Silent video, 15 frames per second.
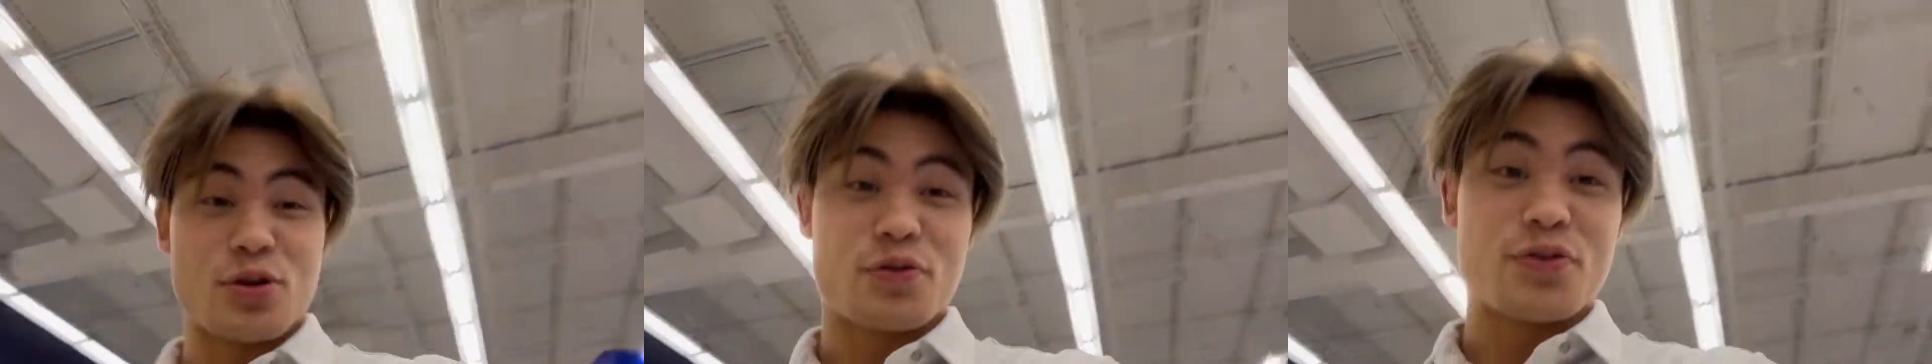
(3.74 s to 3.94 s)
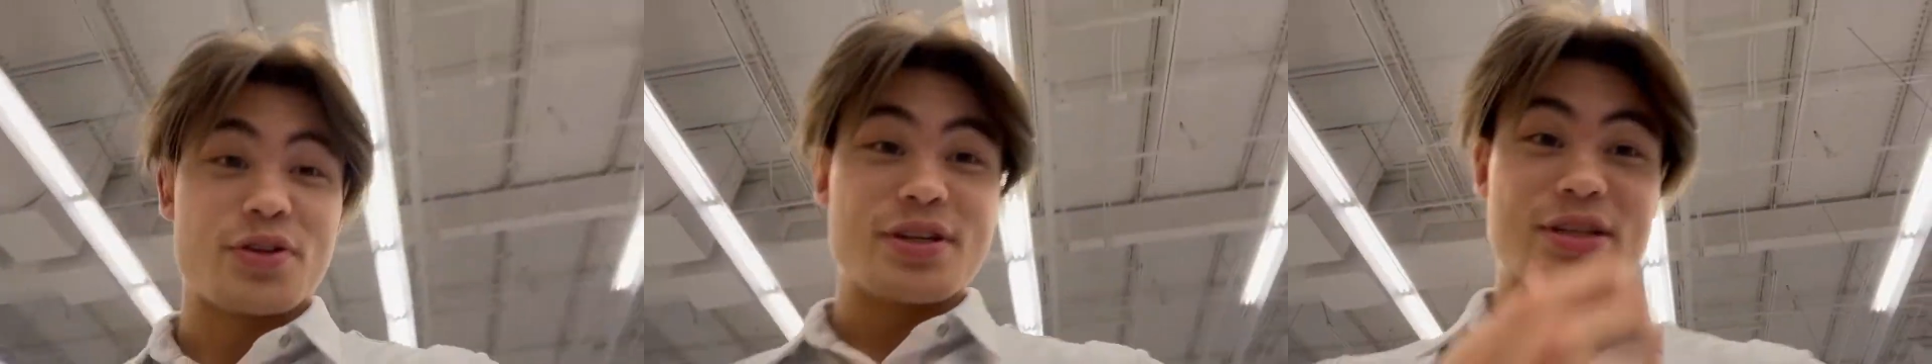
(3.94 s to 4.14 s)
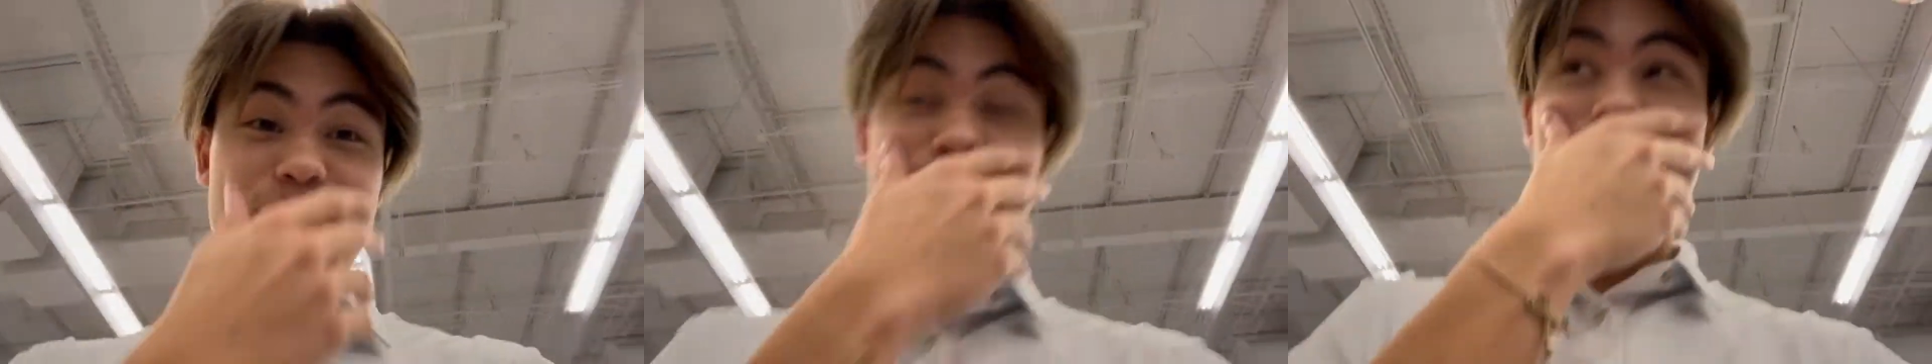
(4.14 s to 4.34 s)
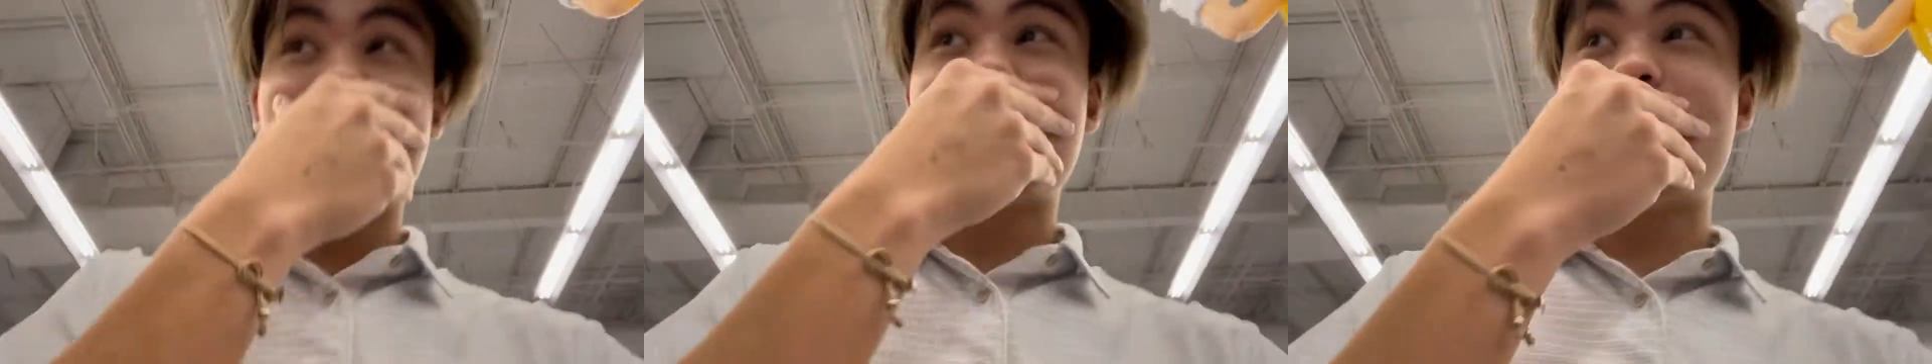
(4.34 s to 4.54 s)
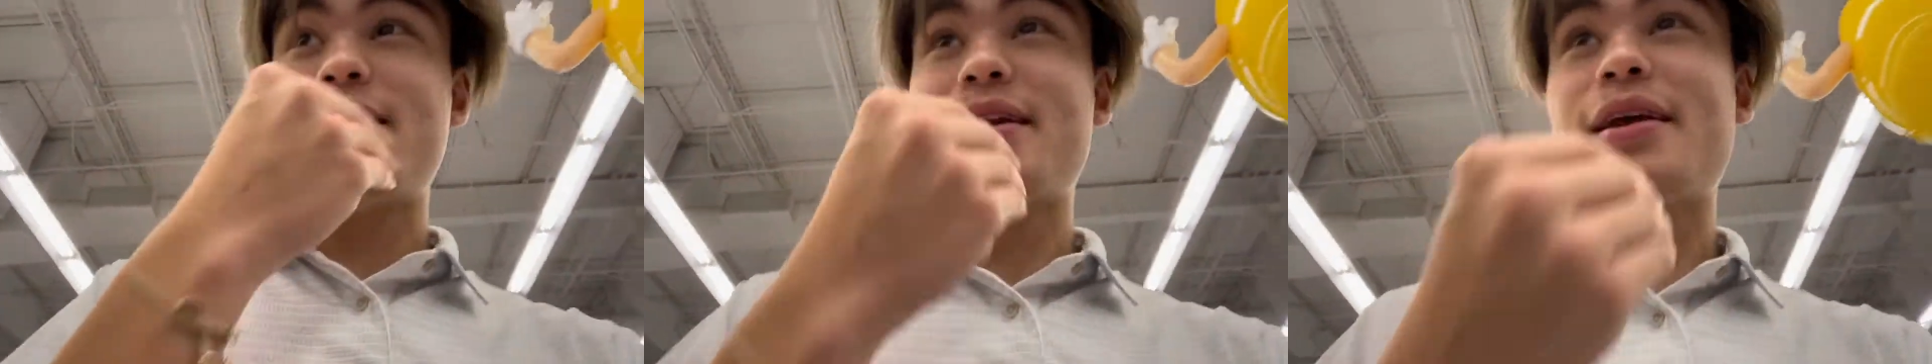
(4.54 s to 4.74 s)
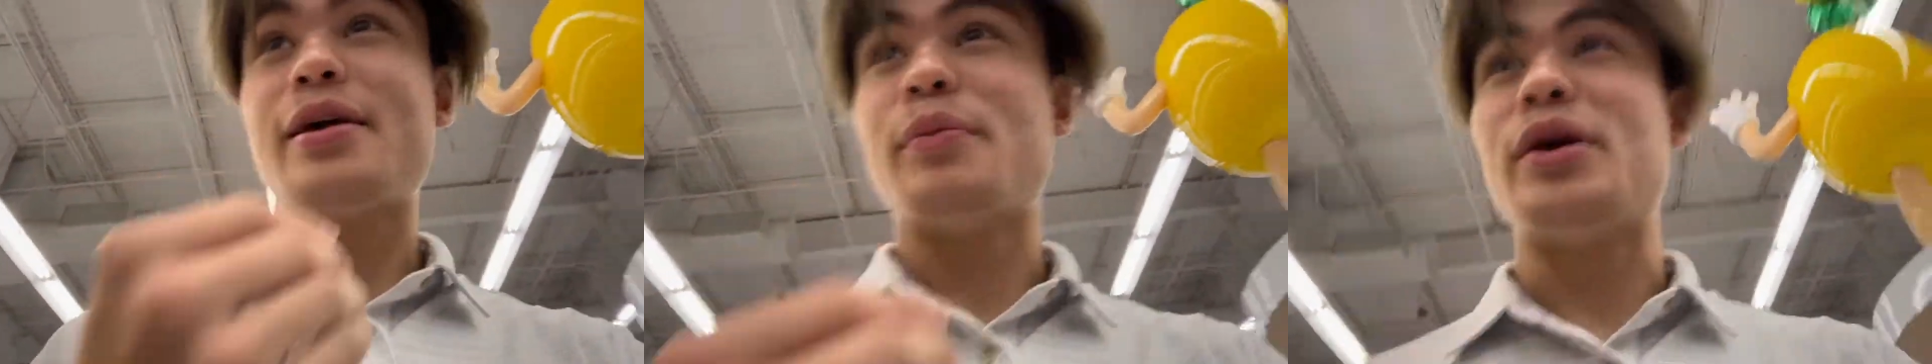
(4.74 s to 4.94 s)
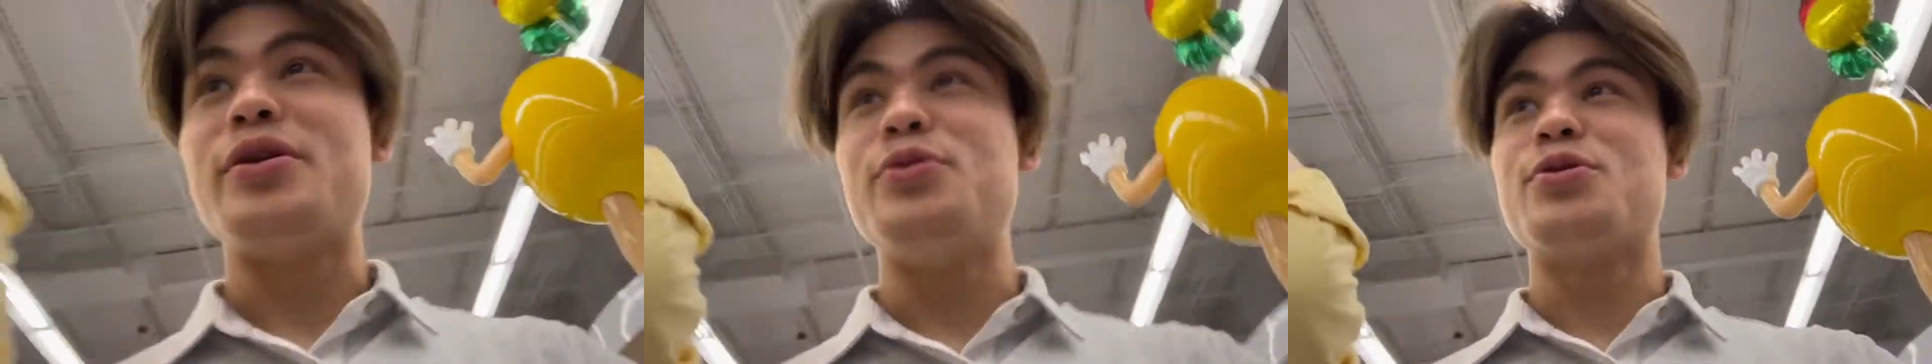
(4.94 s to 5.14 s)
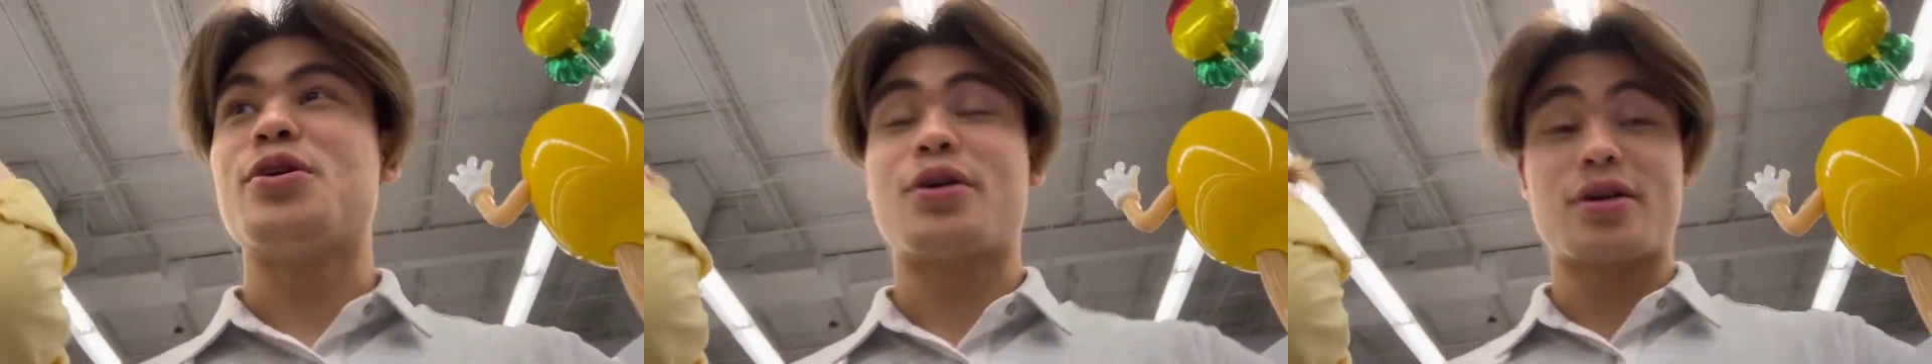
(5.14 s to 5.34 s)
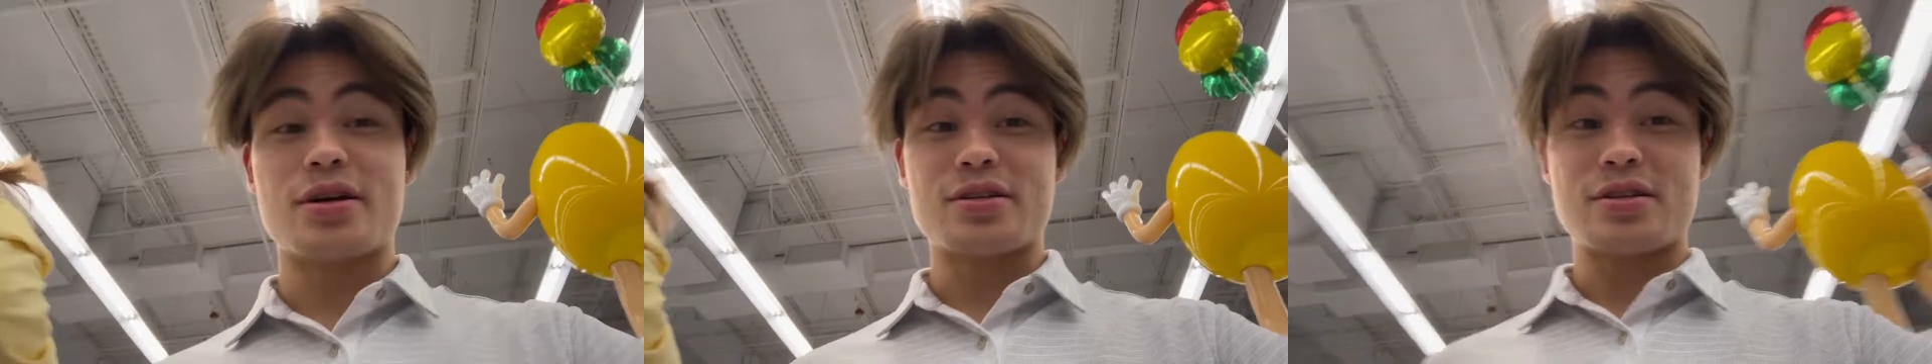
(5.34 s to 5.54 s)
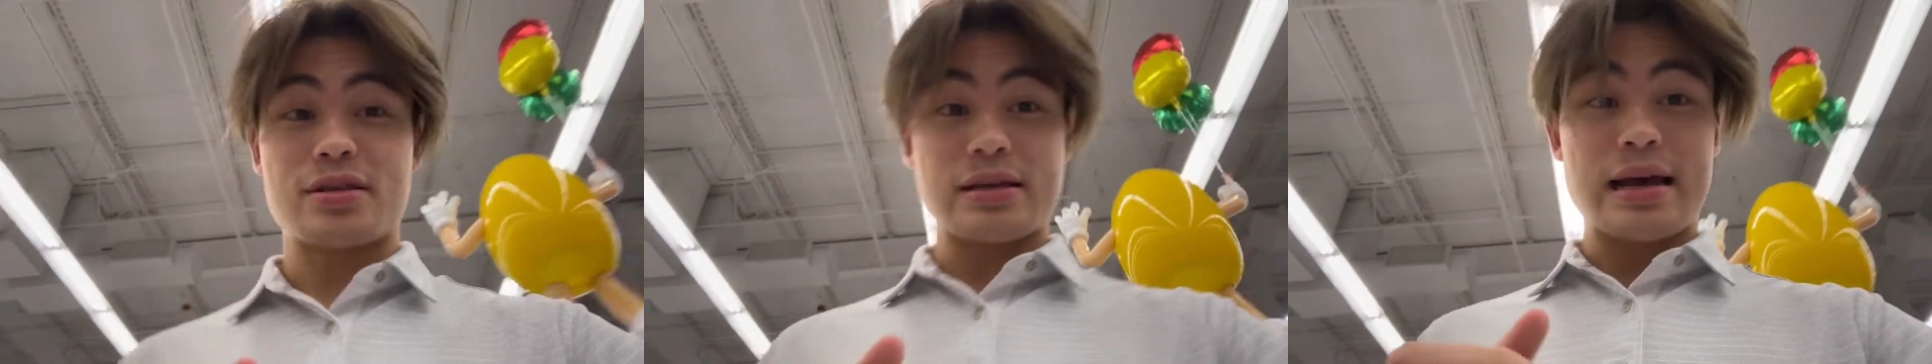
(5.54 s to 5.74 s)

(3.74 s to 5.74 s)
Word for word: for this plan, my new target's